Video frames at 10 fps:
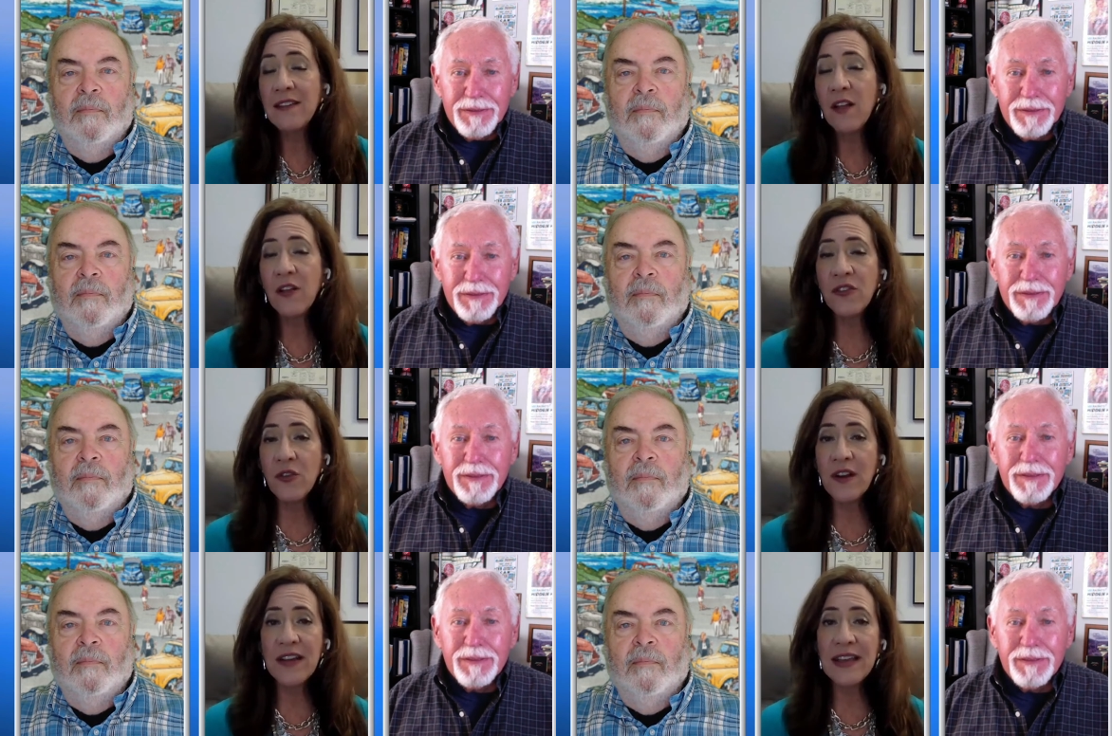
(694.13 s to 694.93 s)
Speaker 1: And it's
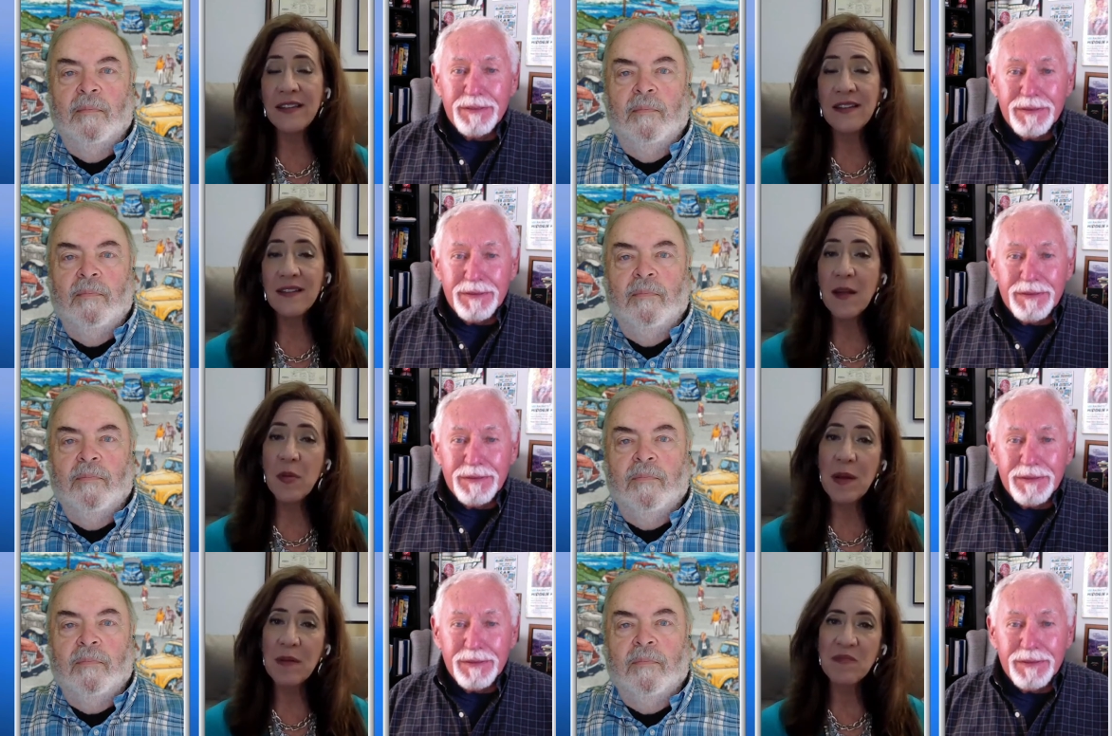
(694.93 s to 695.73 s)
also very easy
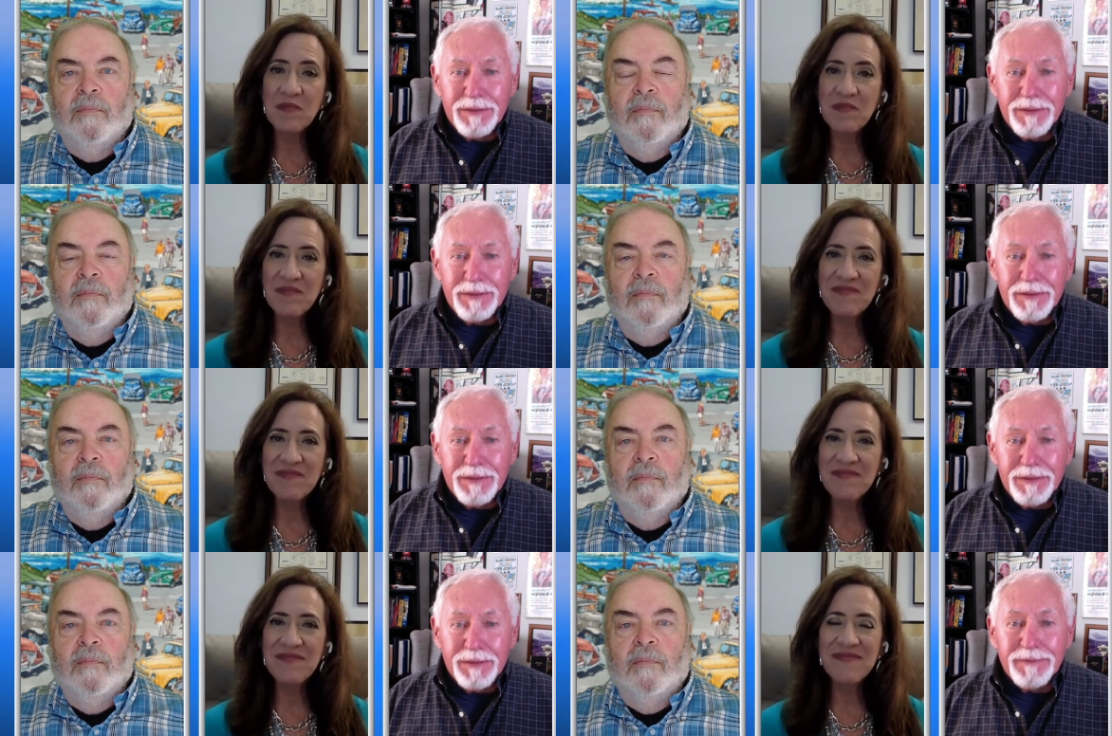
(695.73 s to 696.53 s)
to supplement.
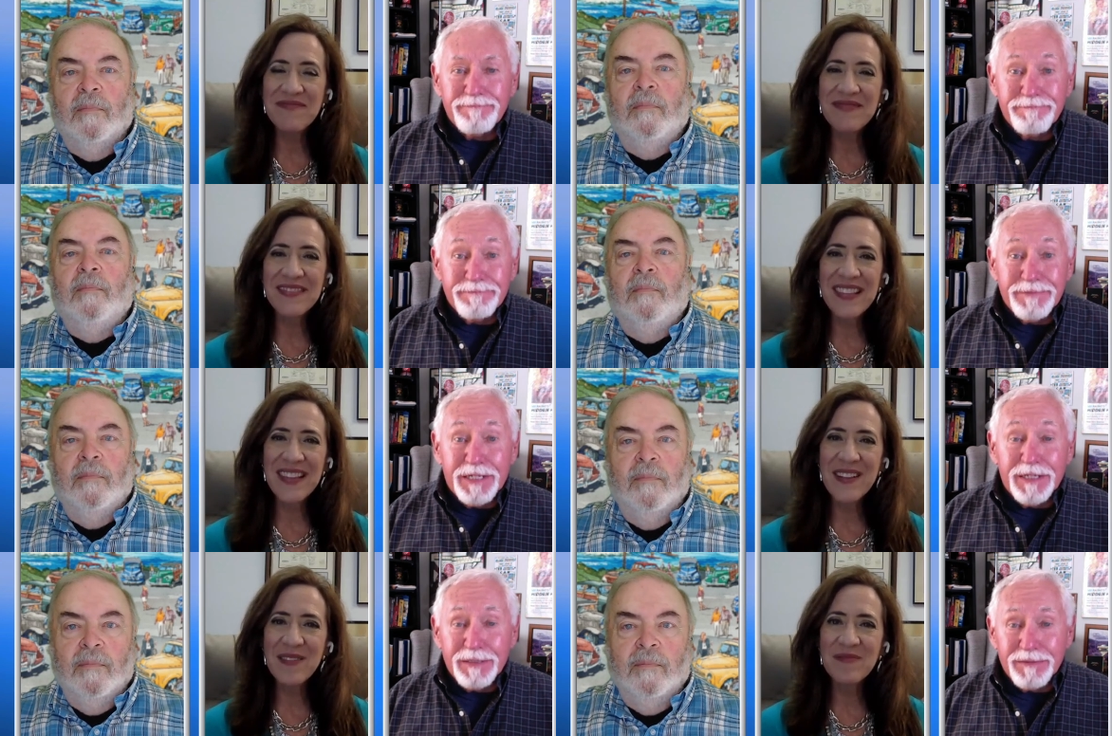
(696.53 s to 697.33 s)
Speaker 2: Hmm.
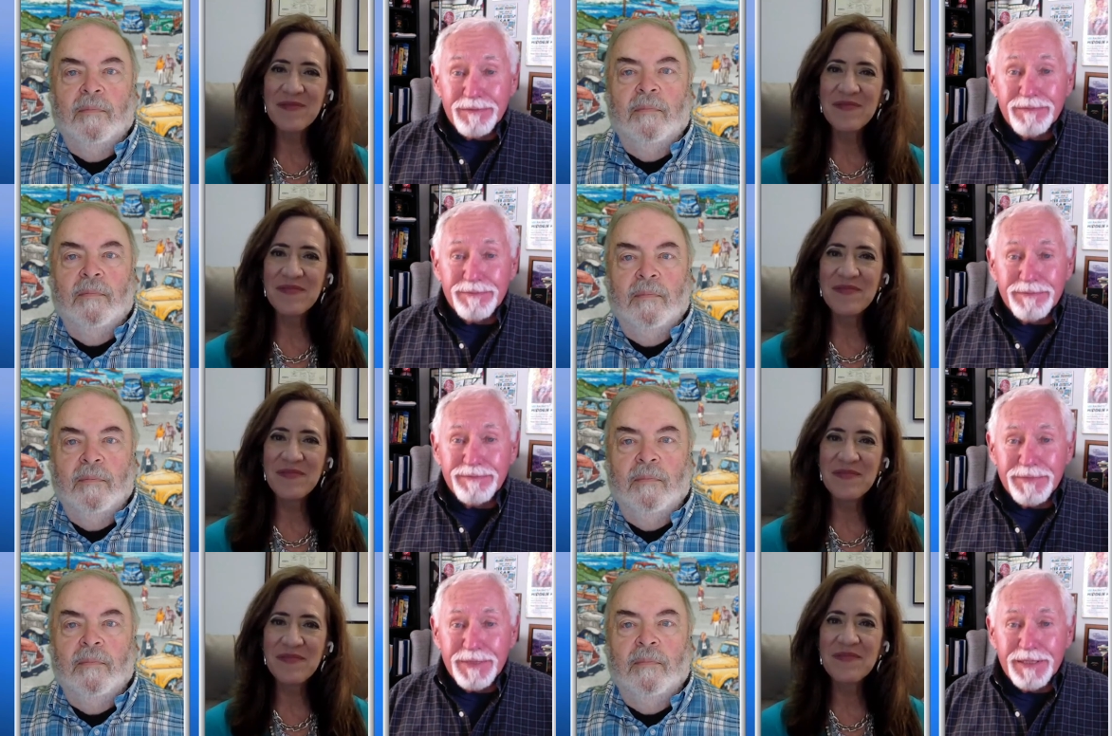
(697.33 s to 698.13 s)
Yeah.
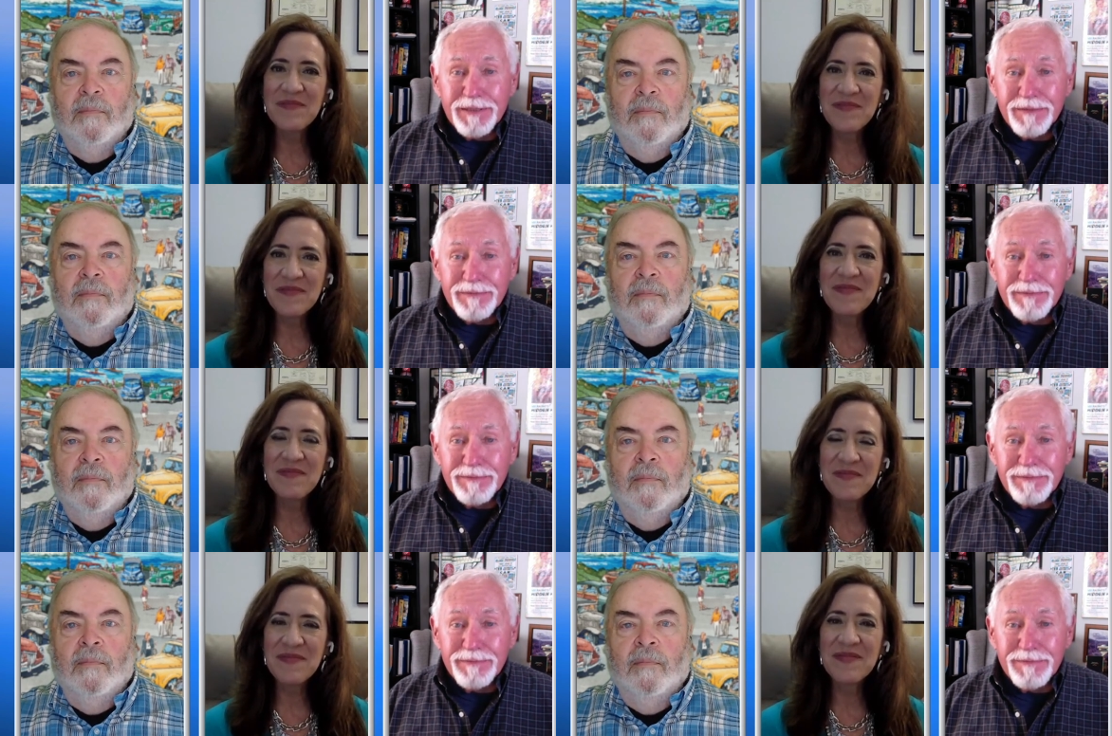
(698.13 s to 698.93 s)
Yeah.
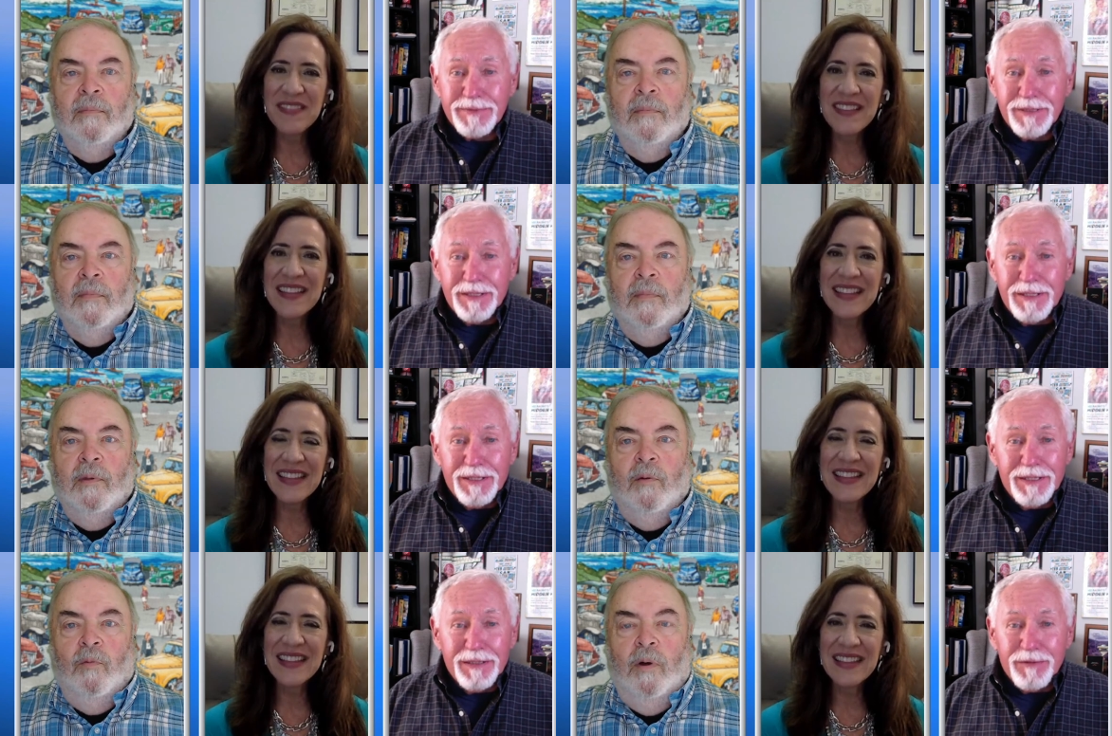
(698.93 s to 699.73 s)

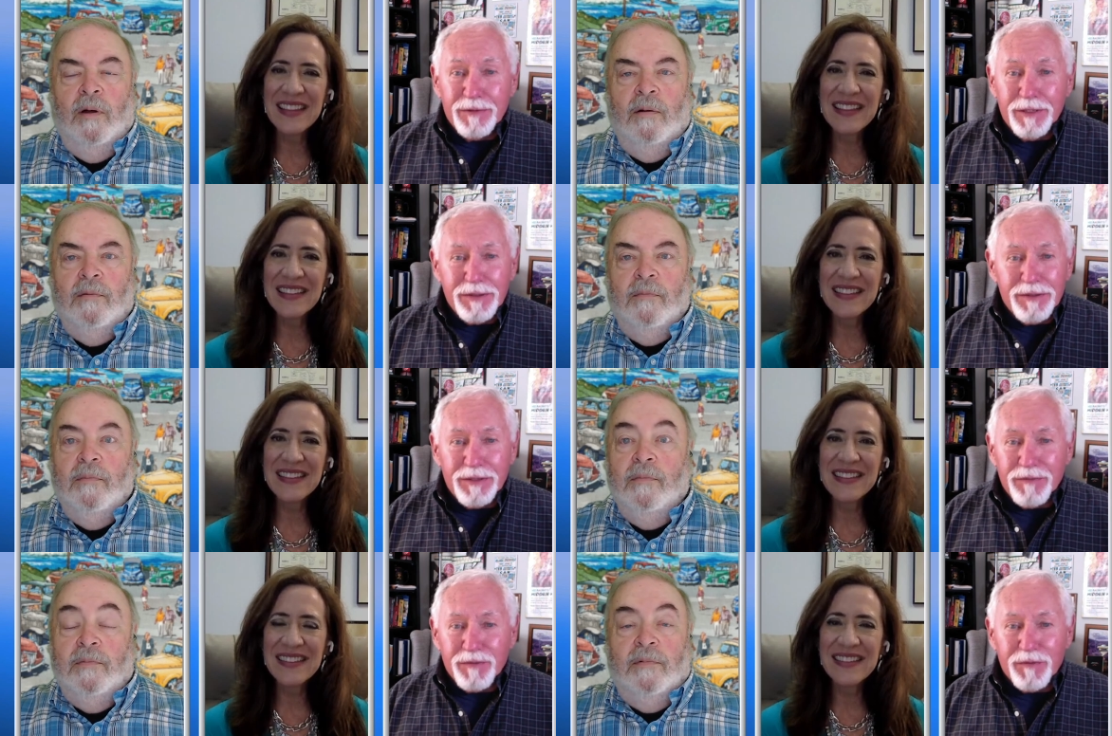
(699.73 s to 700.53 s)
Wow. Great
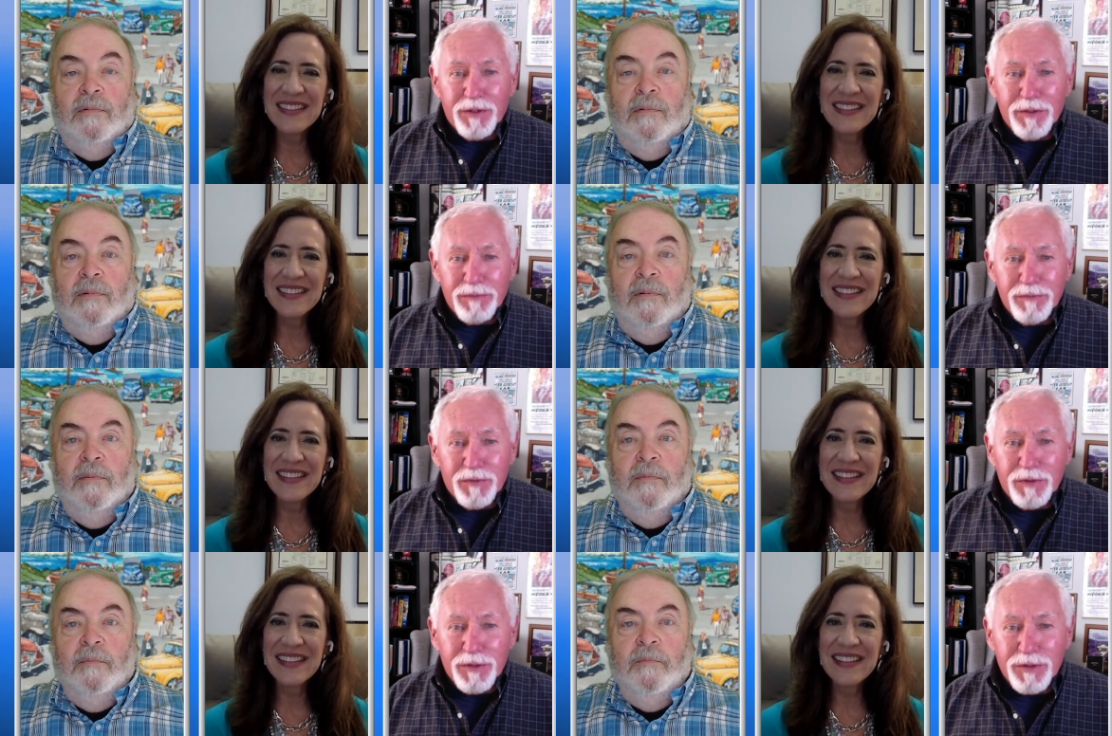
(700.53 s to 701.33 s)
stuff. A very,
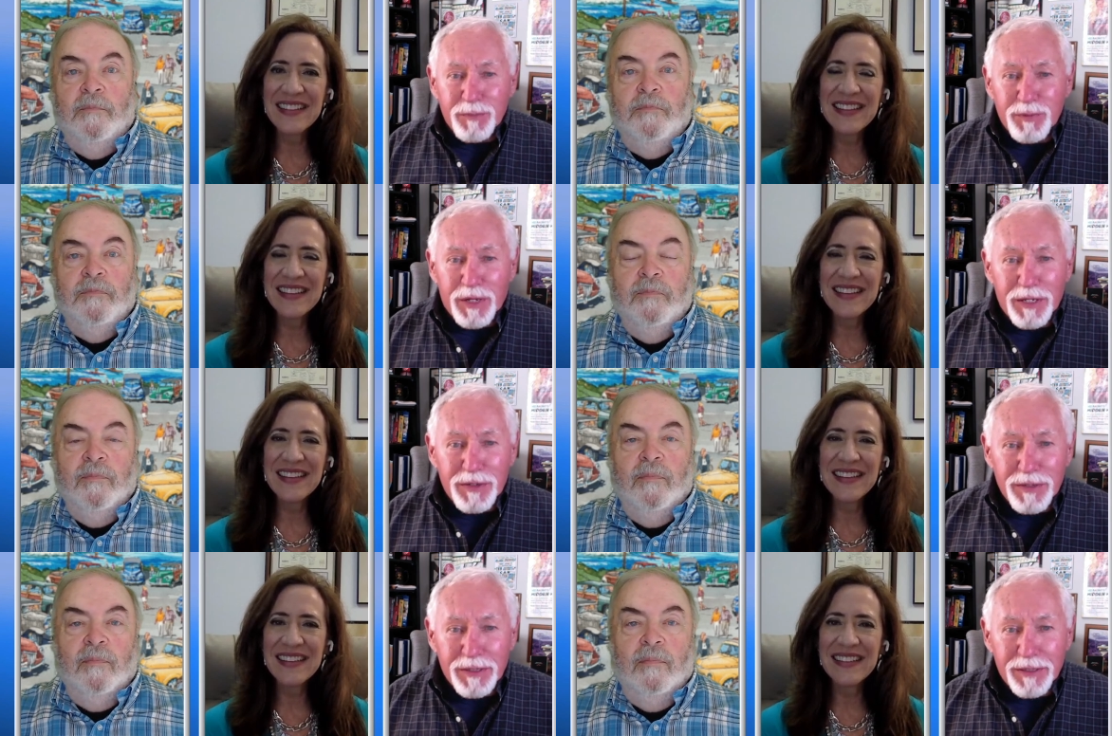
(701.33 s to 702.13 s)
very
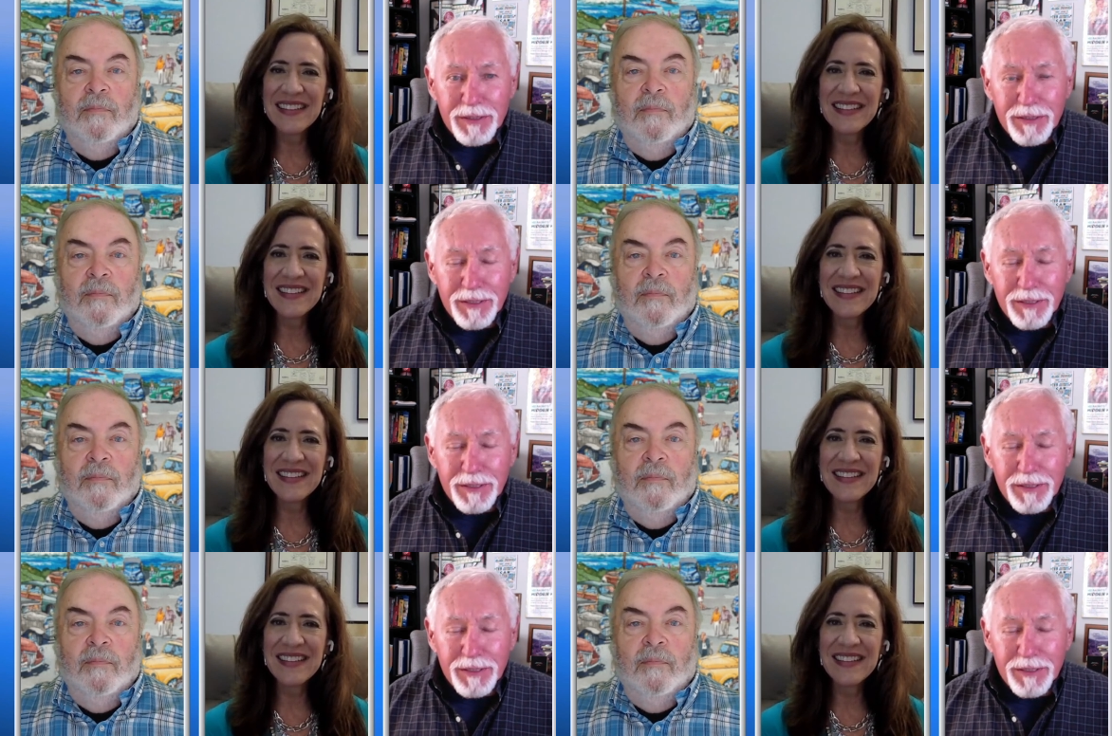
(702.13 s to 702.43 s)
surprising